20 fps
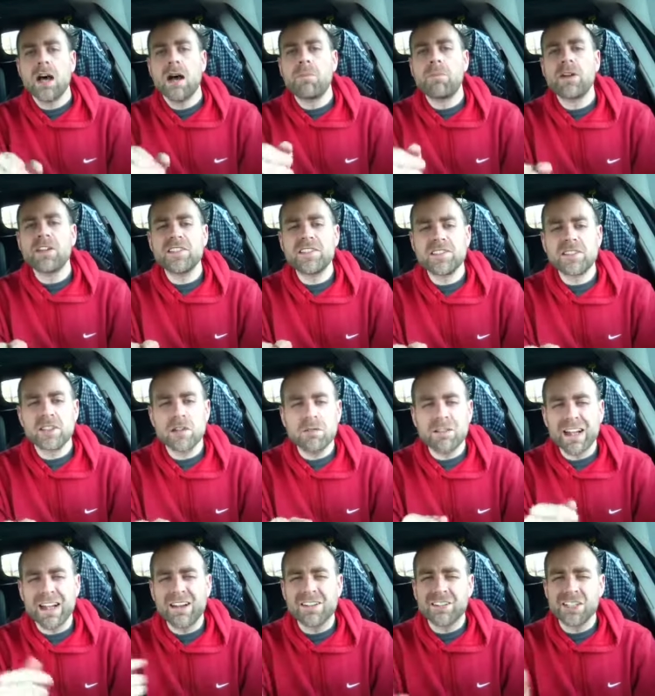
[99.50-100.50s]
oppresses
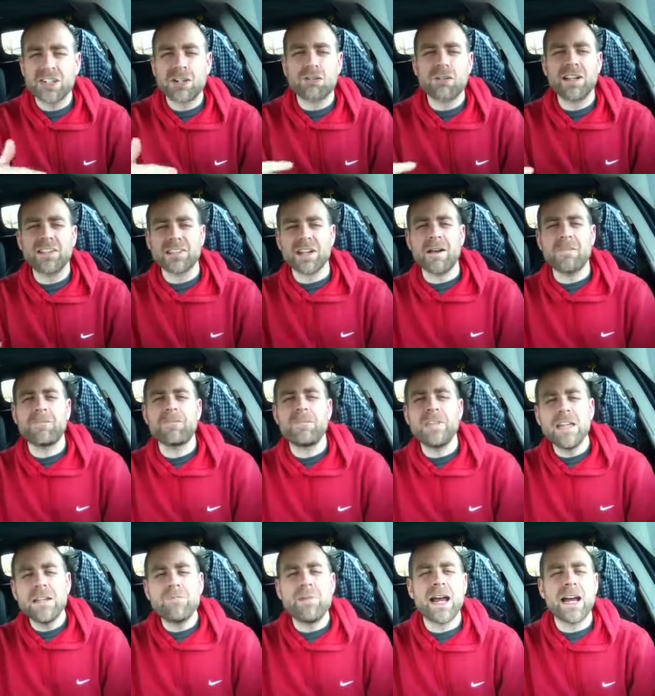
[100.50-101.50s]
someone else and creates a
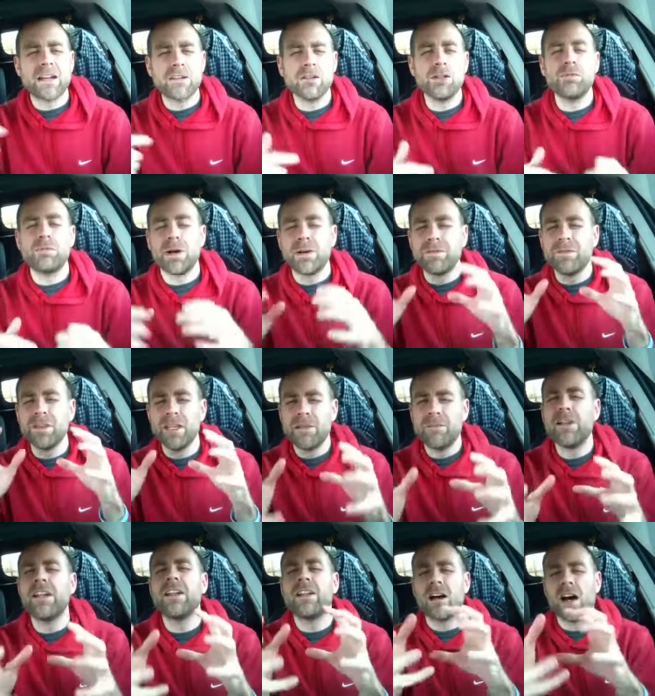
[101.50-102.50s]
feedback loop of
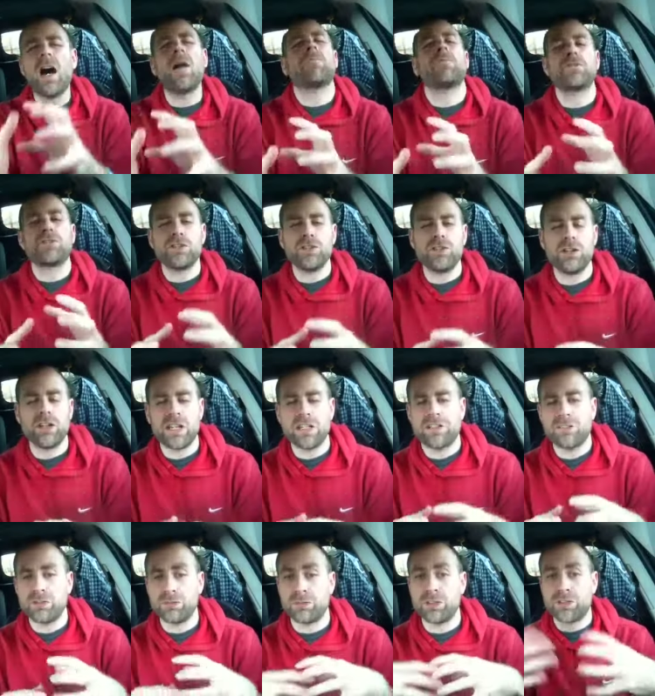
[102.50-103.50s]
limited opportunity
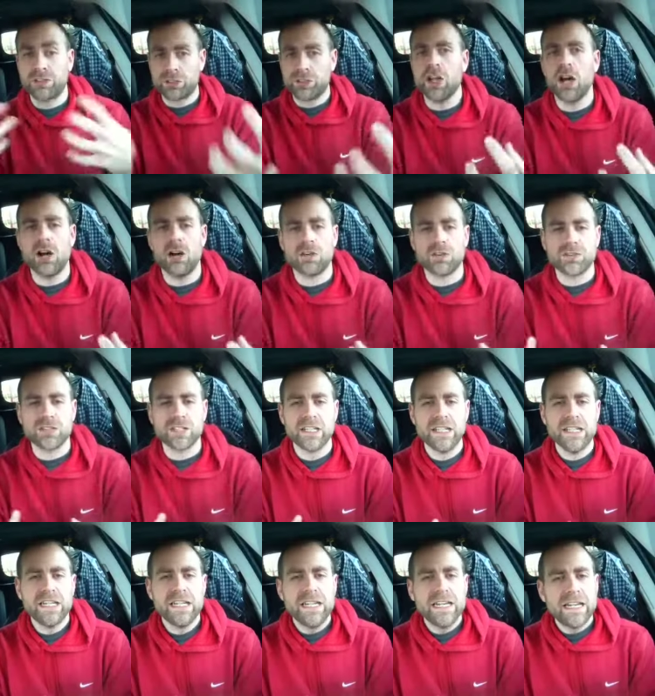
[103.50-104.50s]
to disclose.
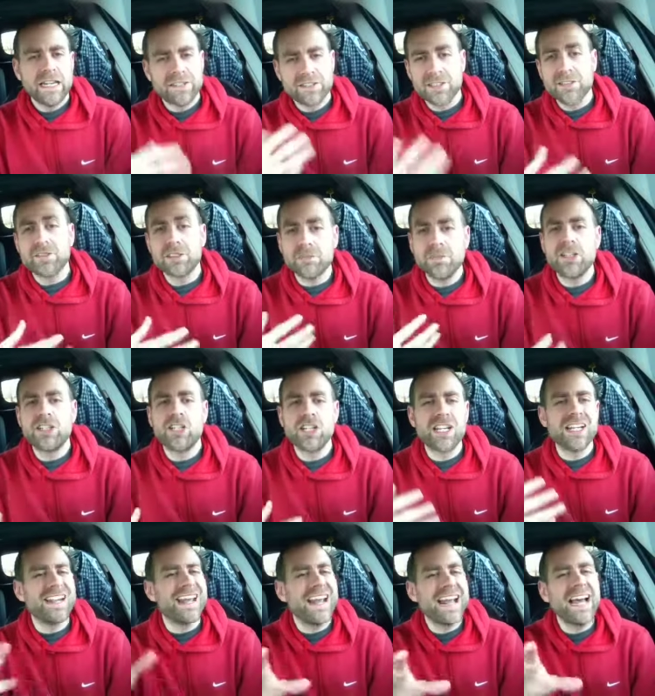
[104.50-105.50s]
It seems to me she
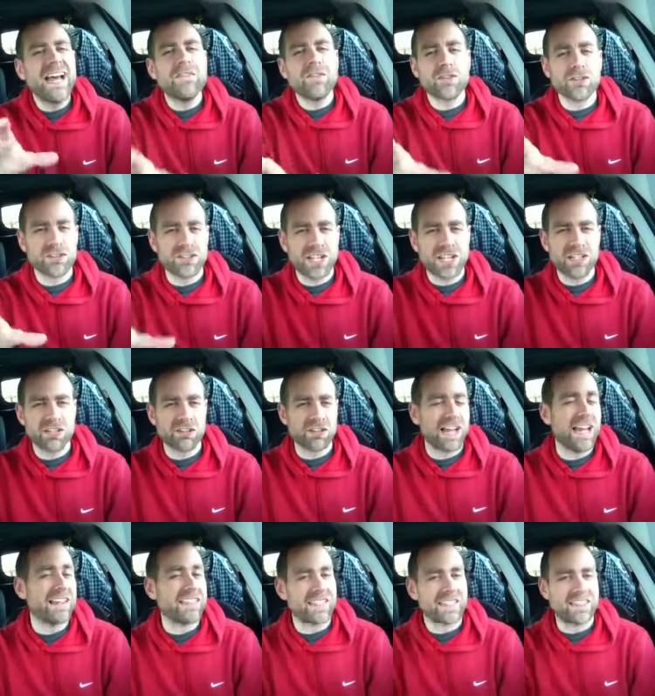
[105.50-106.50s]
can have her secular
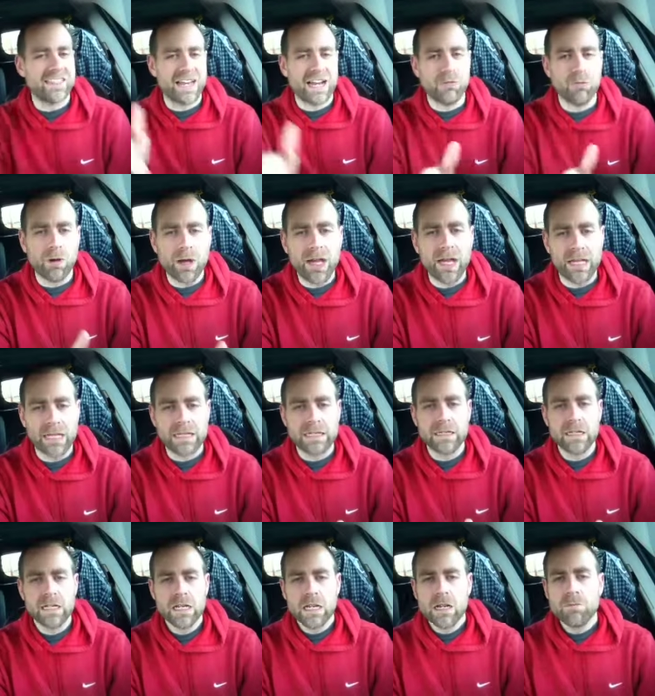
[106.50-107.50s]
ethic that way.
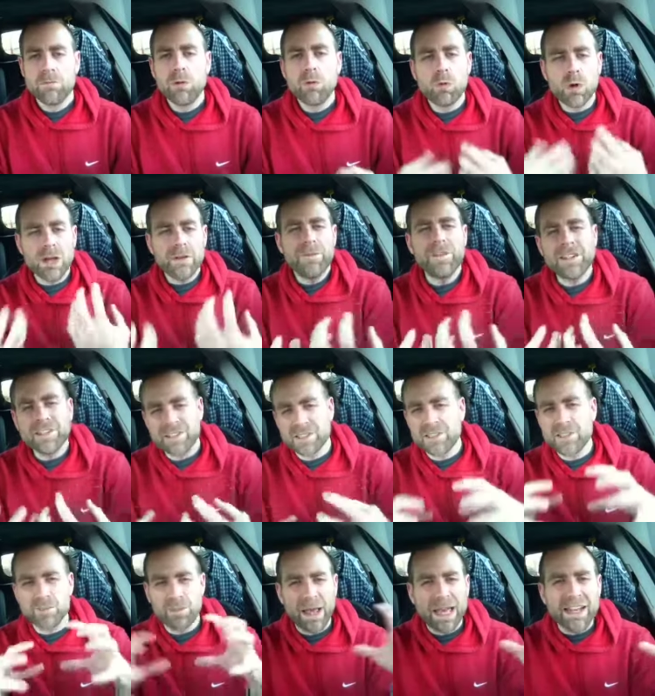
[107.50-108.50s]
But what if it is
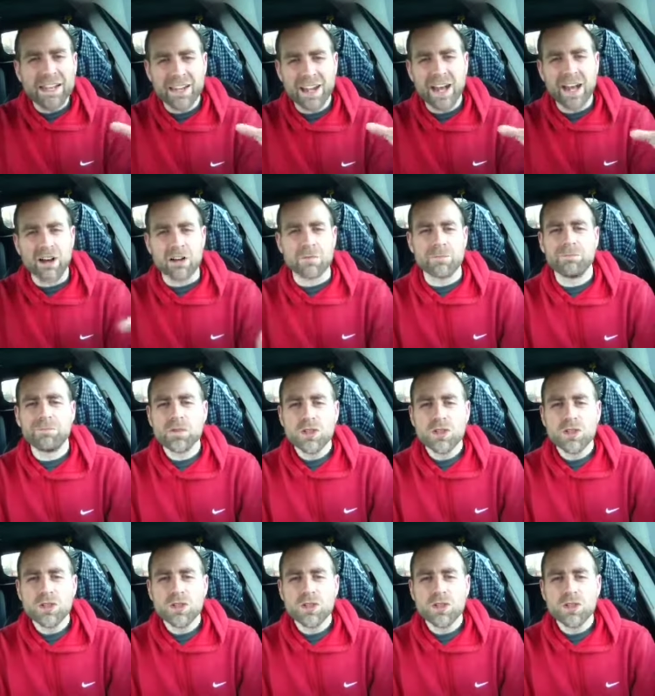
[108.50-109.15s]
expanded out?